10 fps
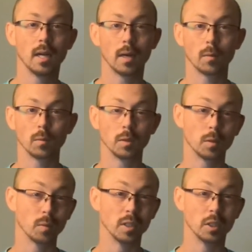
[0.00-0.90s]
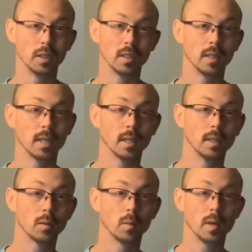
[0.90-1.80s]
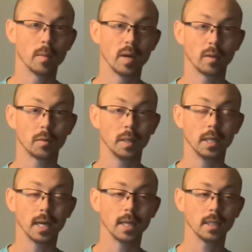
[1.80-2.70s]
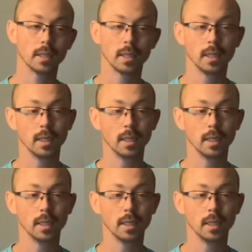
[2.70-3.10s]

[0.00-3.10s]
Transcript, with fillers: I was originally thinking this would be about three days,